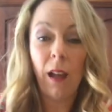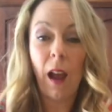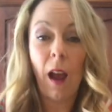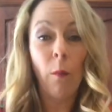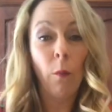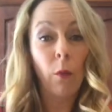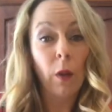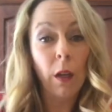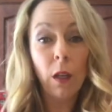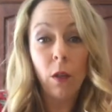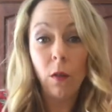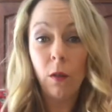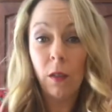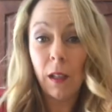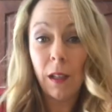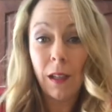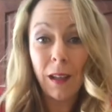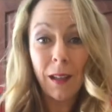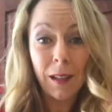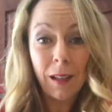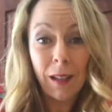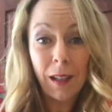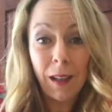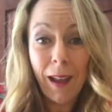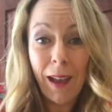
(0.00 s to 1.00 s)
I'm reusing
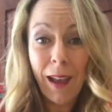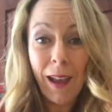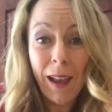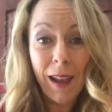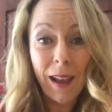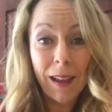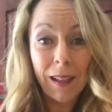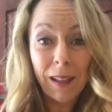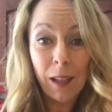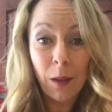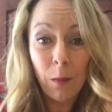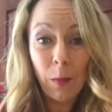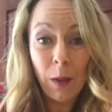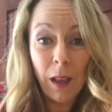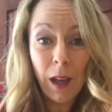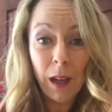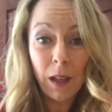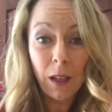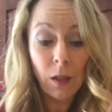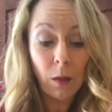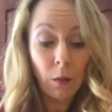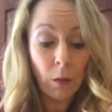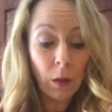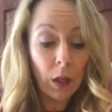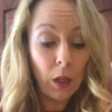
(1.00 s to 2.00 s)
it today. I said we'd
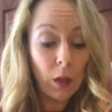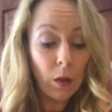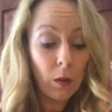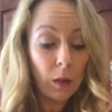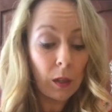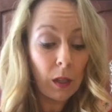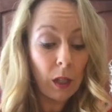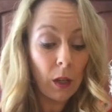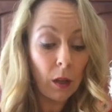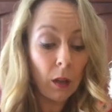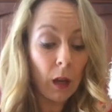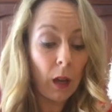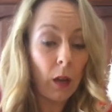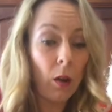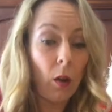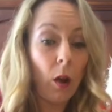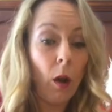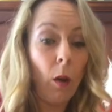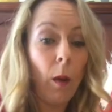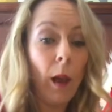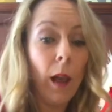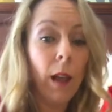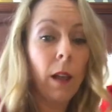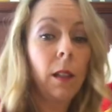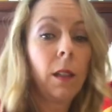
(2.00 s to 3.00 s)
like to reuse here at
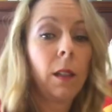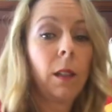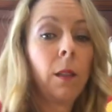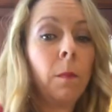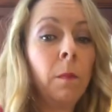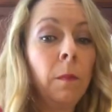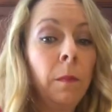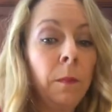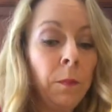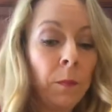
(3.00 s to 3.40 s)
Norwex.